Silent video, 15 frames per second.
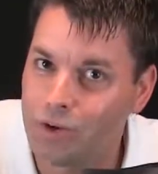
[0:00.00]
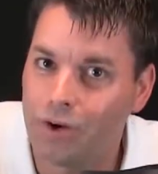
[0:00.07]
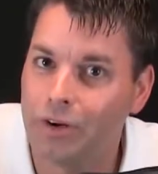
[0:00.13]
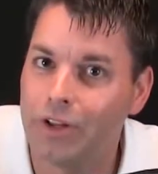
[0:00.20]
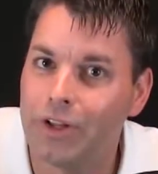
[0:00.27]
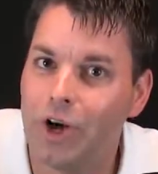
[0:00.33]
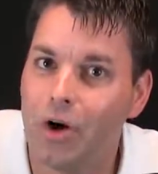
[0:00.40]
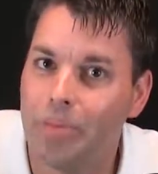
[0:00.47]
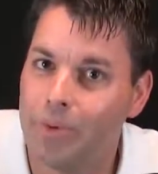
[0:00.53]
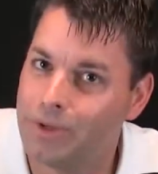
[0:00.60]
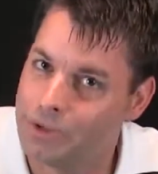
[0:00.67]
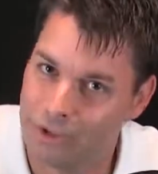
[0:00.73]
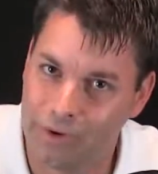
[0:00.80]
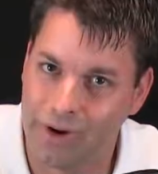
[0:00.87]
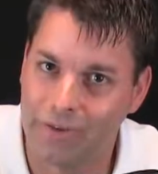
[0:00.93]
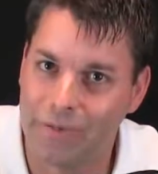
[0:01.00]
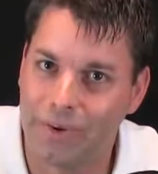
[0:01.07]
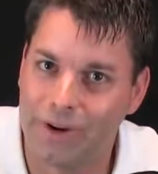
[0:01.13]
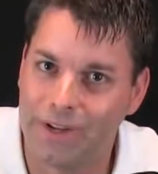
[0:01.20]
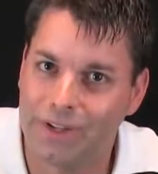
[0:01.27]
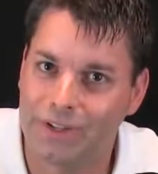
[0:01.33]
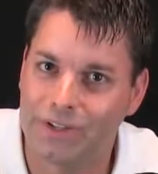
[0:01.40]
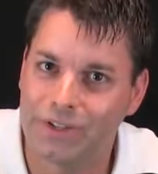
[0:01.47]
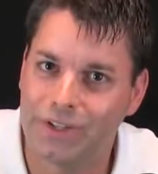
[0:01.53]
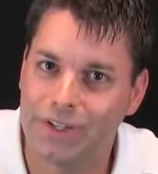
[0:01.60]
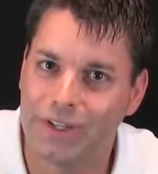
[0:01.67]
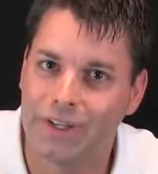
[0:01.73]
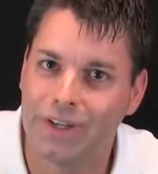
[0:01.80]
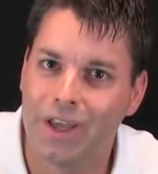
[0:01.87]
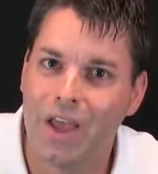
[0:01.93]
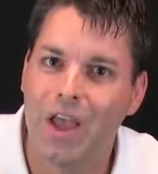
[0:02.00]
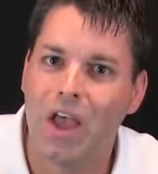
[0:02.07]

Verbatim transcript: totally open so everybody can see.